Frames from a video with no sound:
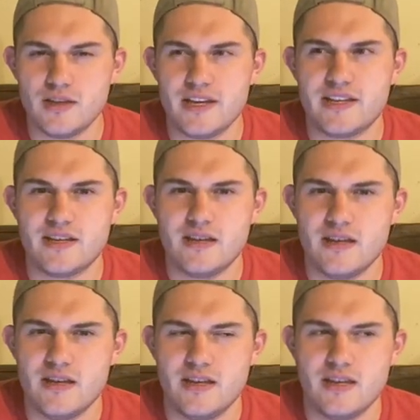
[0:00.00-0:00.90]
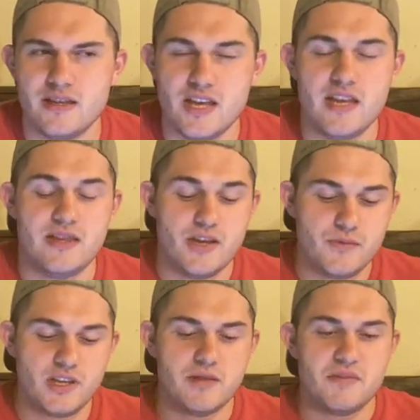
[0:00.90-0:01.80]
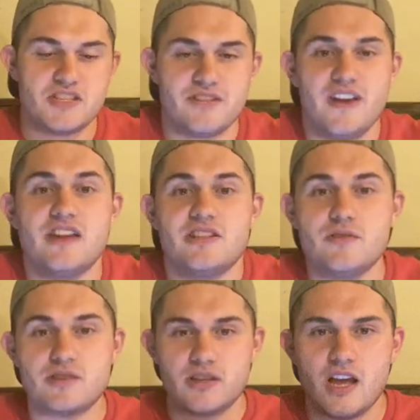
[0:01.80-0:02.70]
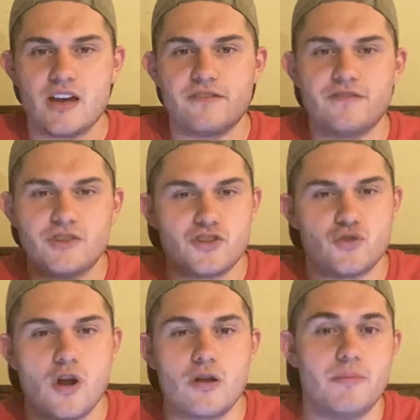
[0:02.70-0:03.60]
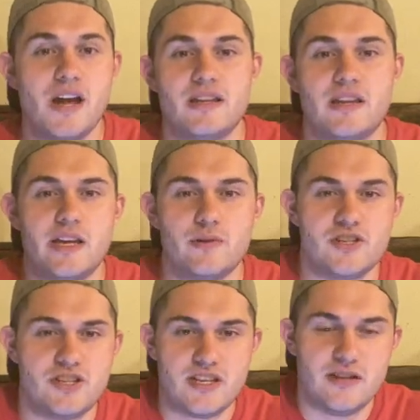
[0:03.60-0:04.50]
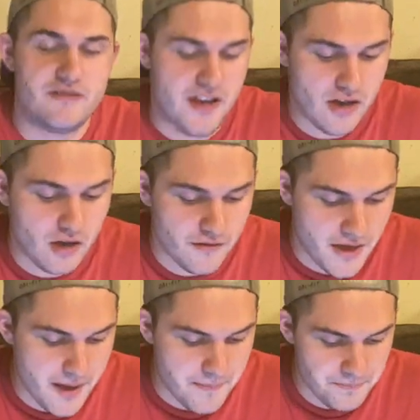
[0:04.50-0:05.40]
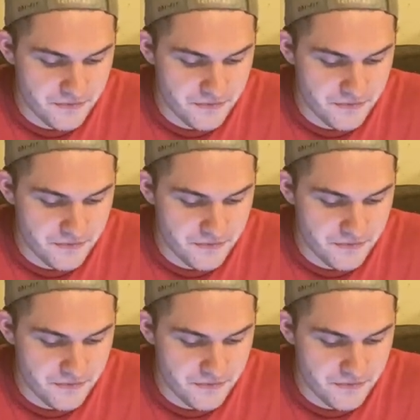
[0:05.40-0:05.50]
Like, they really must have had to use a lot of strong body language to convey all of that.